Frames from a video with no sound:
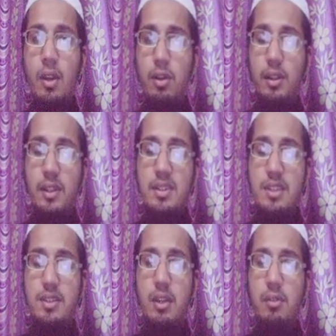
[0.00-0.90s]
In this
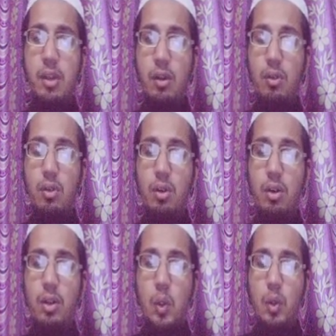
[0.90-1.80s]
session we have
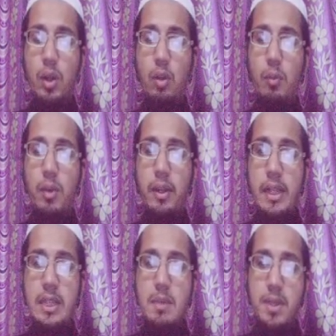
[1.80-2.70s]
gone through a
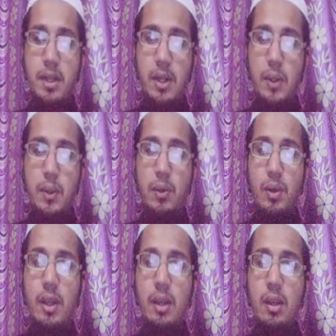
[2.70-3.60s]
numerical subjected to
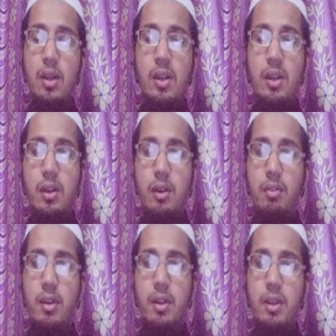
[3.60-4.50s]
UDL.
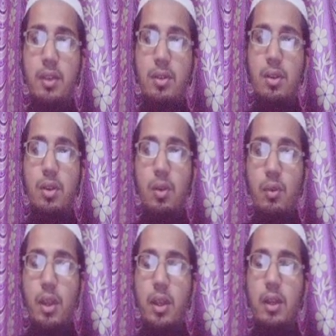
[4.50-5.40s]
For this
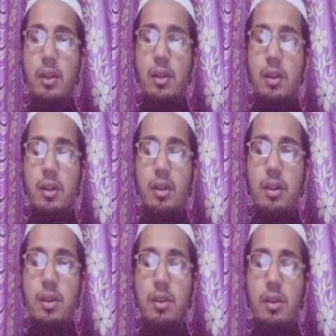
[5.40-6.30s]
we can
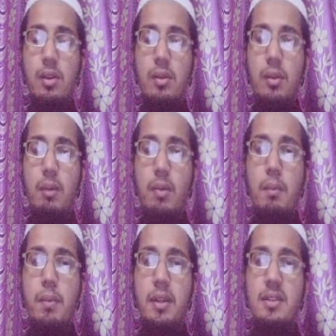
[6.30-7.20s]

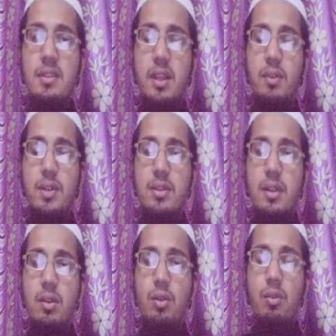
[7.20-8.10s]
remember this
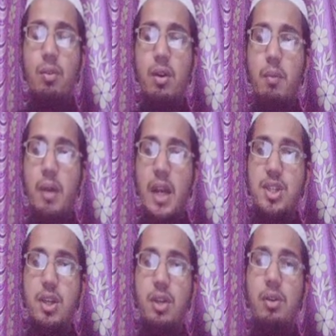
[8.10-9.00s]
equation for
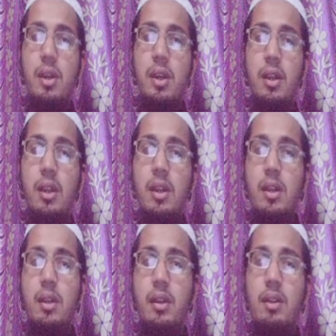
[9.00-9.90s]
partial UDL.
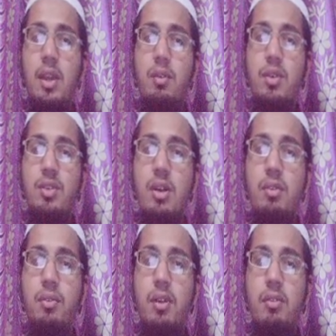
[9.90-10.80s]
There is equation of
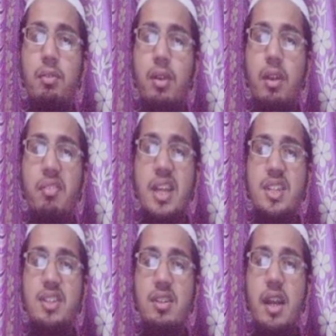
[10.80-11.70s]

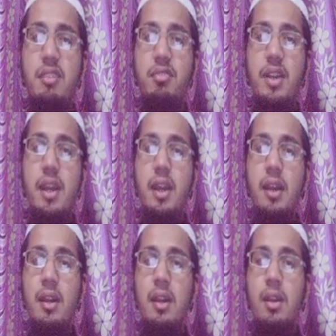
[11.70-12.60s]
deflection at free
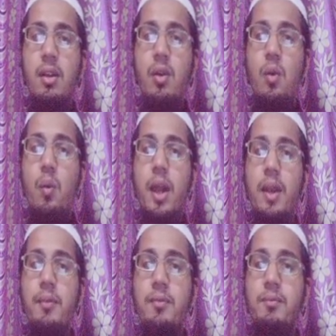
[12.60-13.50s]
end when